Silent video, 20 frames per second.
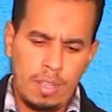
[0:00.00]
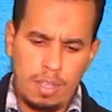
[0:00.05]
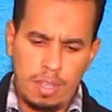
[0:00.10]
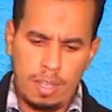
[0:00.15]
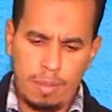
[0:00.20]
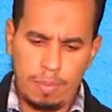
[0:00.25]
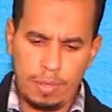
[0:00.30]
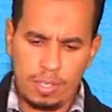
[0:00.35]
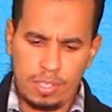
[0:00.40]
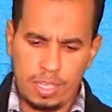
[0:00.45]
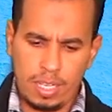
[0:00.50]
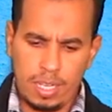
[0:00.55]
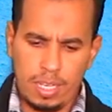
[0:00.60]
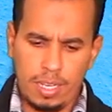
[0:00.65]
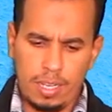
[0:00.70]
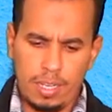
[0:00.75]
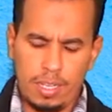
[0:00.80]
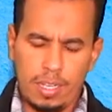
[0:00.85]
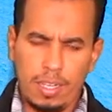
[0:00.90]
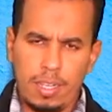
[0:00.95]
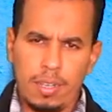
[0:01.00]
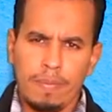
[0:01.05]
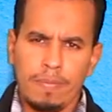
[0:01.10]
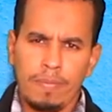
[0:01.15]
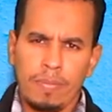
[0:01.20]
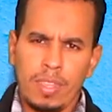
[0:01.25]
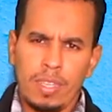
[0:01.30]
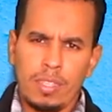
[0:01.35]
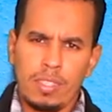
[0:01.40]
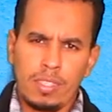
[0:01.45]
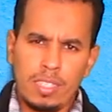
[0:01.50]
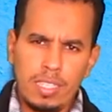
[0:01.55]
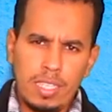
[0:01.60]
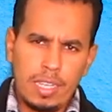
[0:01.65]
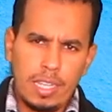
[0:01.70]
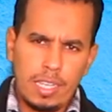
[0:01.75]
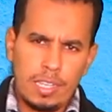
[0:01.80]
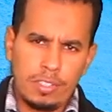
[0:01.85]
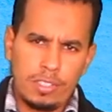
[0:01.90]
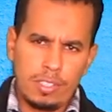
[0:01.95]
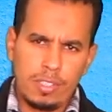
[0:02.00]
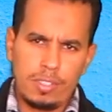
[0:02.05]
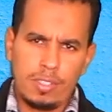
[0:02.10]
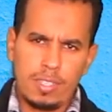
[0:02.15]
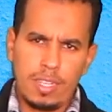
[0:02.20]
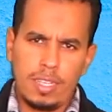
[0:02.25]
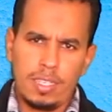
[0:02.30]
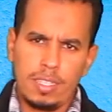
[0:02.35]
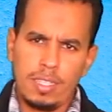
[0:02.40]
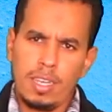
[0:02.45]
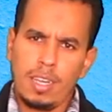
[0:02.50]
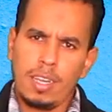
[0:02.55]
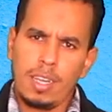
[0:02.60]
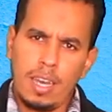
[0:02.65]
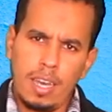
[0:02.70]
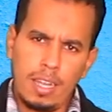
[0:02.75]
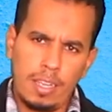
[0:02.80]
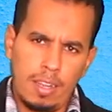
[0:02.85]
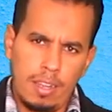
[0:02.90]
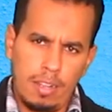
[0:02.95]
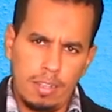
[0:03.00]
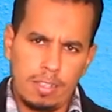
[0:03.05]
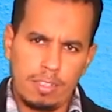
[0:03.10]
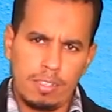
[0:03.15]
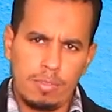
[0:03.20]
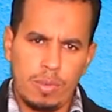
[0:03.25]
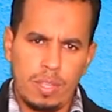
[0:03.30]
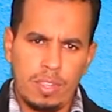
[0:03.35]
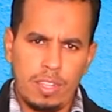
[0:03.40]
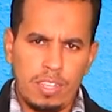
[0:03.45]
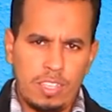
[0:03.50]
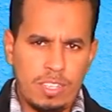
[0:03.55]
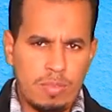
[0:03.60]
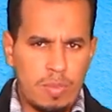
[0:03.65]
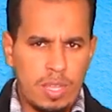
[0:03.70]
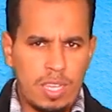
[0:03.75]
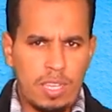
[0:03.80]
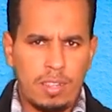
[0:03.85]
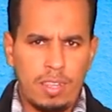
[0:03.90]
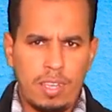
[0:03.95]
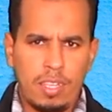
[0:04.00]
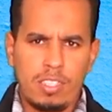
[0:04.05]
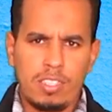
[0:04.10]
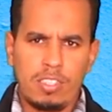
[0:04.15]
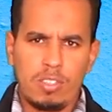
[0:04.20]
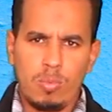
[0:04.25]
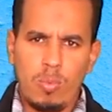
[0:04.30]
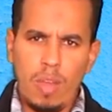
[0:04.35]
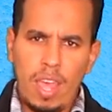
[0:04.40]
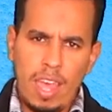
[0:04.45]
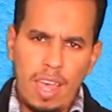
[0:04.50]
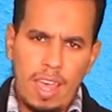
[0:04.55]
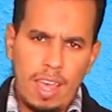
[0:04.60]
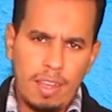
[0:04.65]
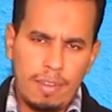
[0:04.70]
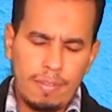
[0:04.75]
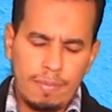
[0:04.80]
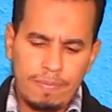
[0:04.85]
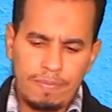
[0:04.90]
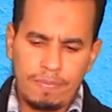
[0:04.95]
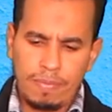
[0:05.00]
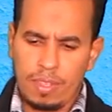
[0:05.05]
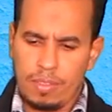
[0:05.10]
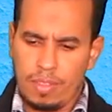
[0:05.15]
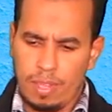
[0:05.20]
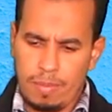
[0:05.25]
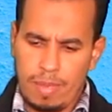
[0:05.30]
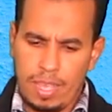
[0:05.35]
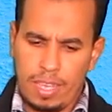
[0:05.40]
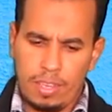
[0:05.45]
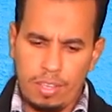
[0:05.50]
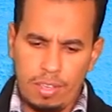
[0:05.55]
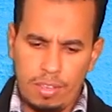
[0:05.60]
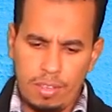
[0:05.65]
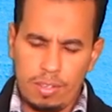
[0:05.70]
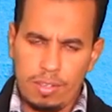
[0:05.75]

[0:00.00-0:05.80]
Particularly teenagers and young adults, when they speak, they swear. They make